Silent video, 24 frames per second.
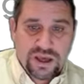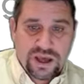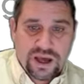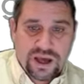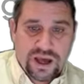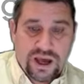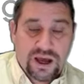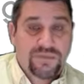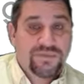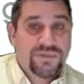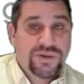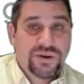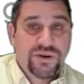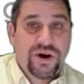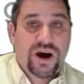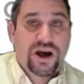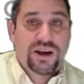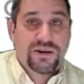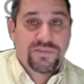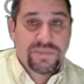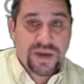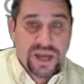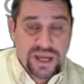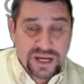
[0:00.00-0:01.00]
um, you
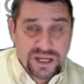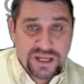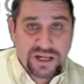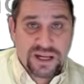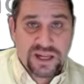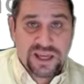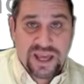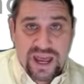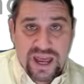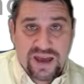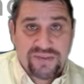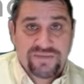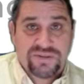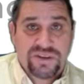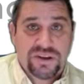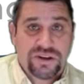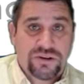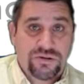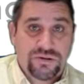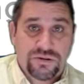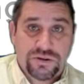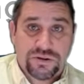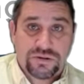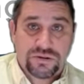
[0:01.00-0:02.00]
automatically have to
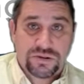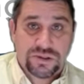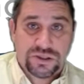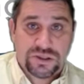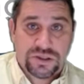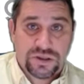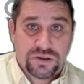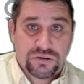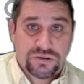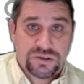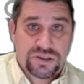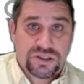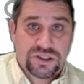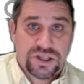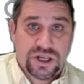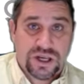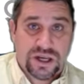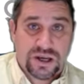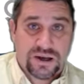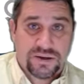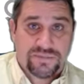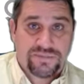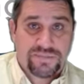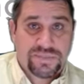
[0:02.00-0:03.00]
do those those
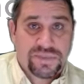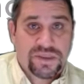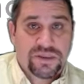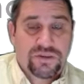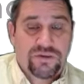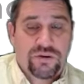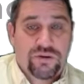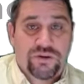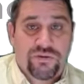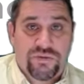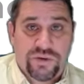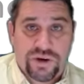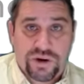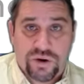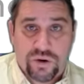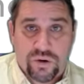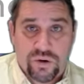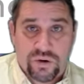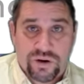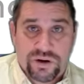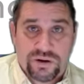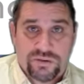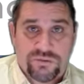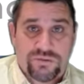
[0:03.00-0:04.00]
uh, those
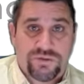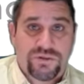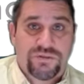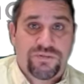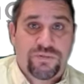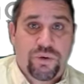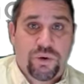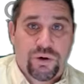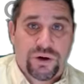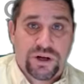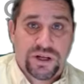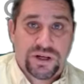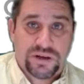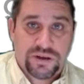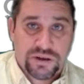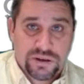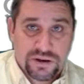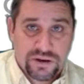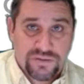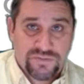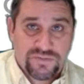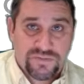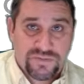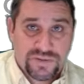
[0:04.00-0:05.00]
record reporting
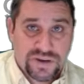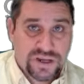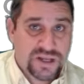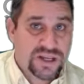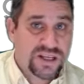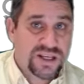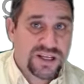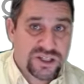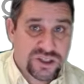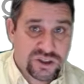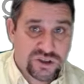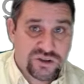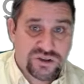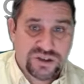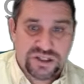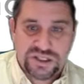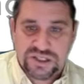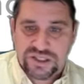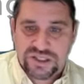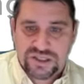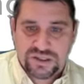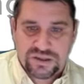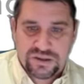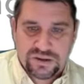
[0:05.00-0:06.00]
of any
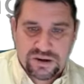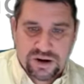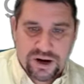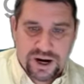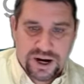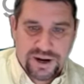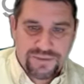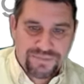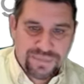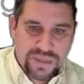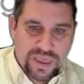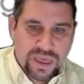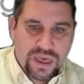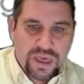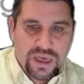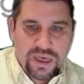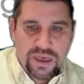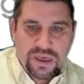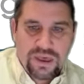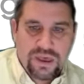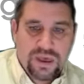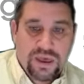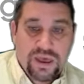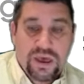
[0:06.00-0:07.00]
injuries. All right.
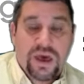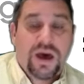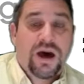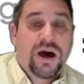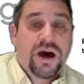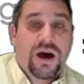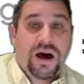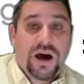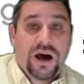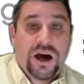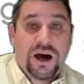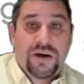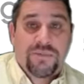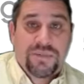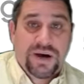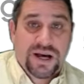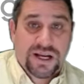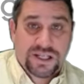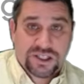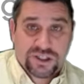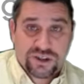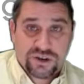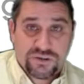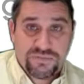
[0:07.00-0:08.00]
Um,
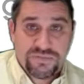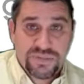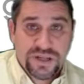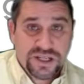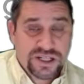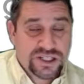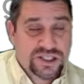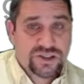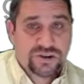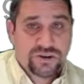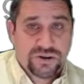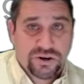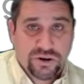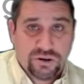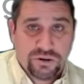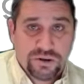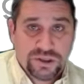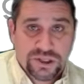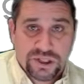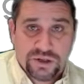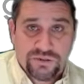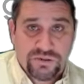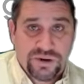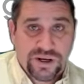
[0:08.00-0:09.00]
also, Minnesota
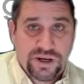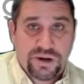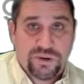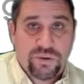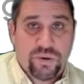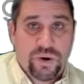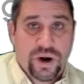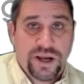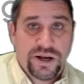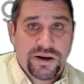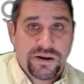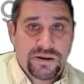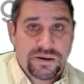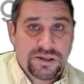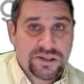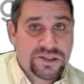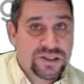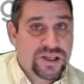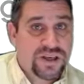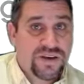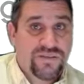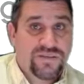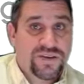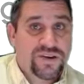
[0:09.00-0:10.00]
OSHA
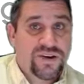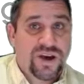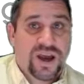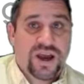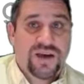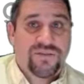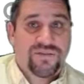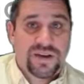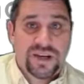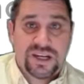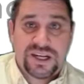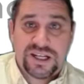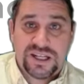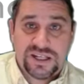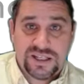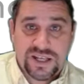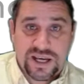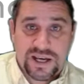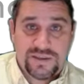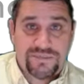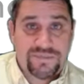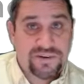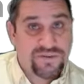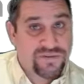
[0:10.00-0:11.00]
requires if you have any
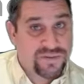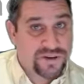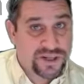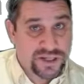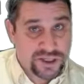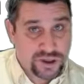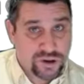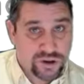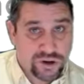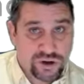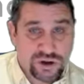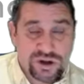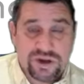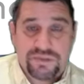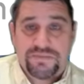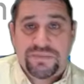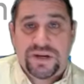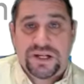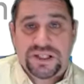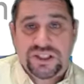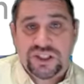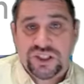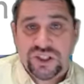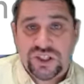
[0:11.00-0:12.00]
type of internal
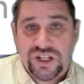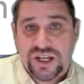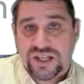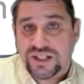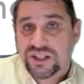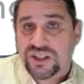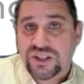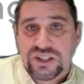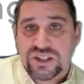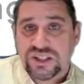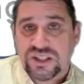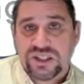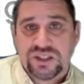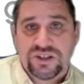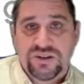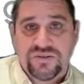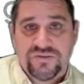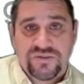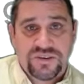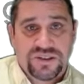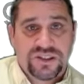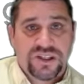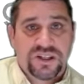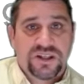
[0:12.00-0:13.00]
combustion engines in
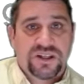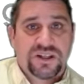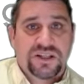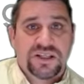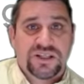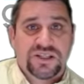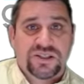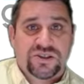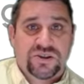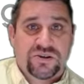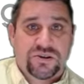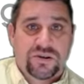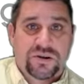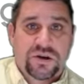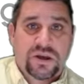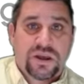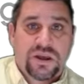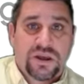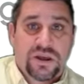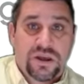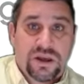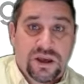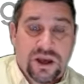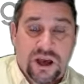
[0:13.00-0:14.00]
your facility, so.
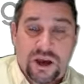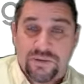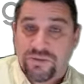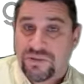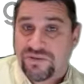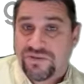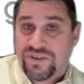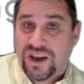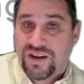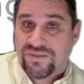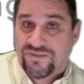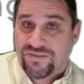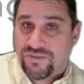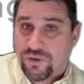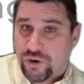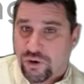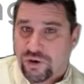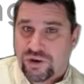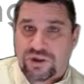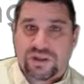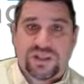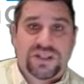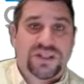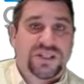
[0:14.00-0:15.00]
Um, if you have
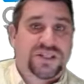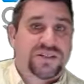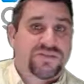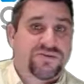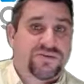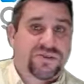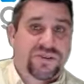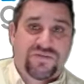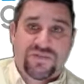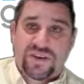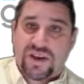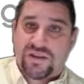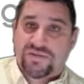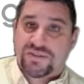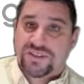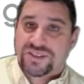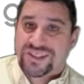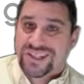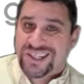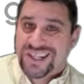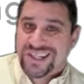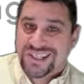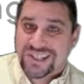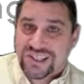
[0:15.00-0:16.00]
forklifts, if you have a
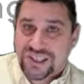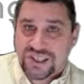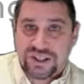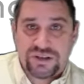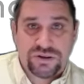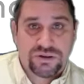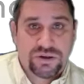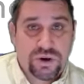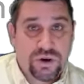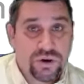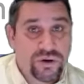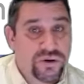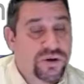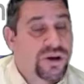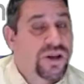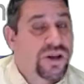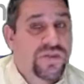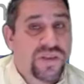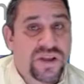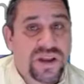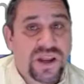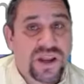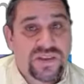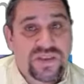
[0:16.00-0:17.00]
skid steer loader,
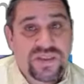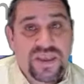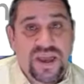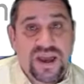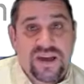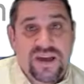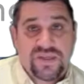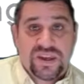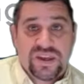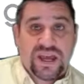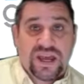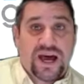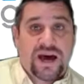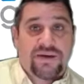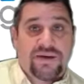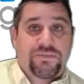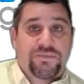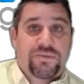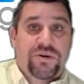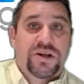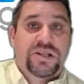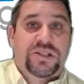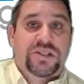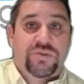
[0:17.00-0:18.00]
anything like that that
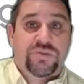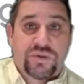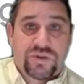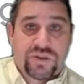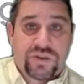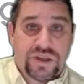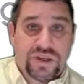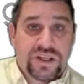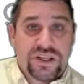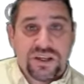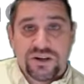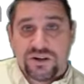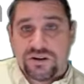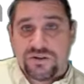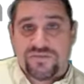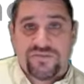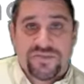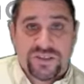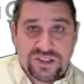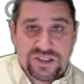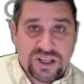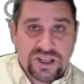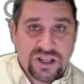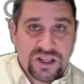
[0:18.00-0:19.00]
operates within your
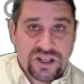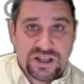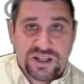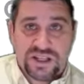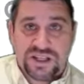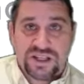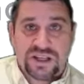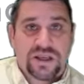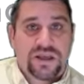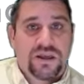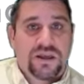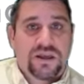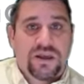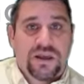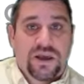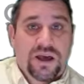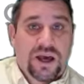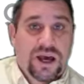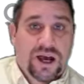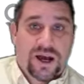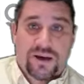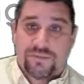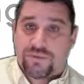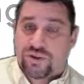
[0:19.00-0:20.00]
facility.
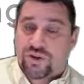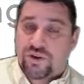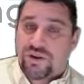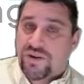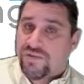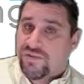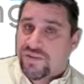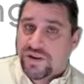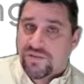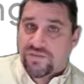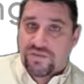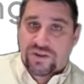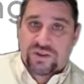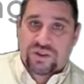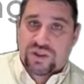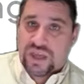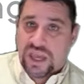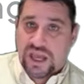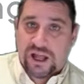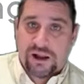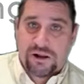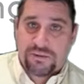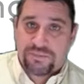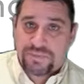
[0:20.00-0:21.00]
Um, so even if it's
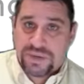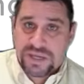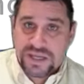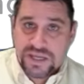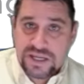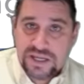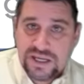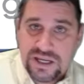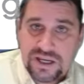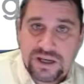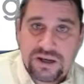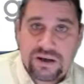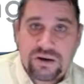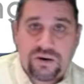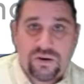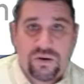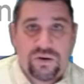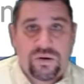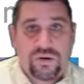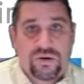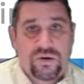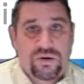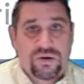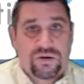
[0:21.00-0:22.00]
L P
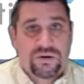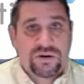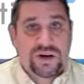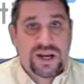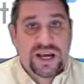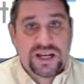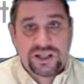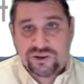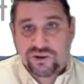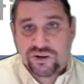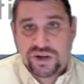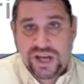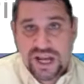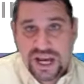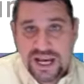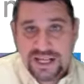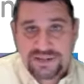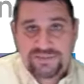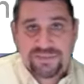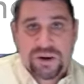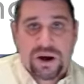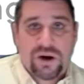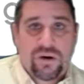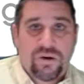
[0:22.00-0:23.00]
or natural
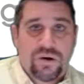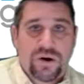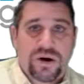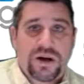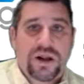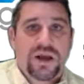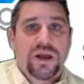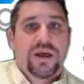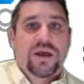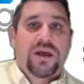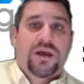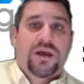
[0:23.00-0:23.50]
gas powered,